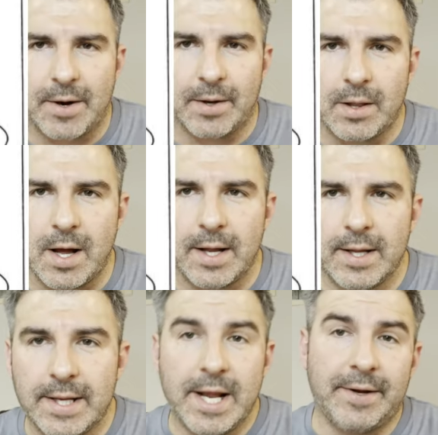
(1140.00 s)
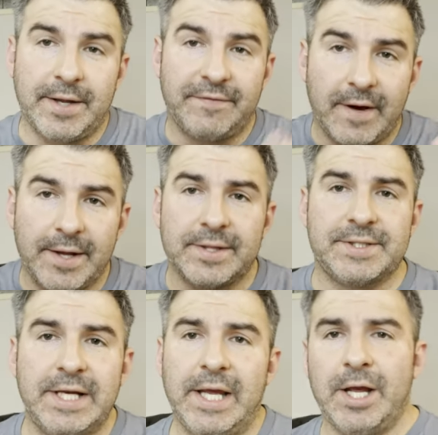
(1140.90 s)
out on a lot. Now again, find the
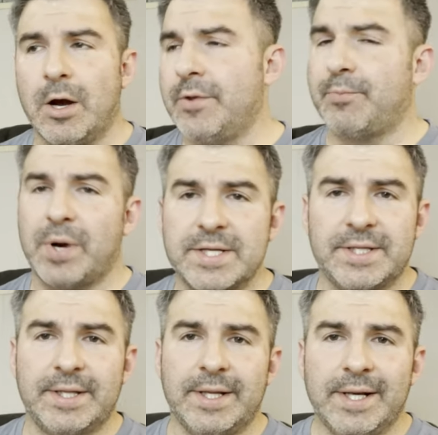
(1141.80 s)
CEO, the president,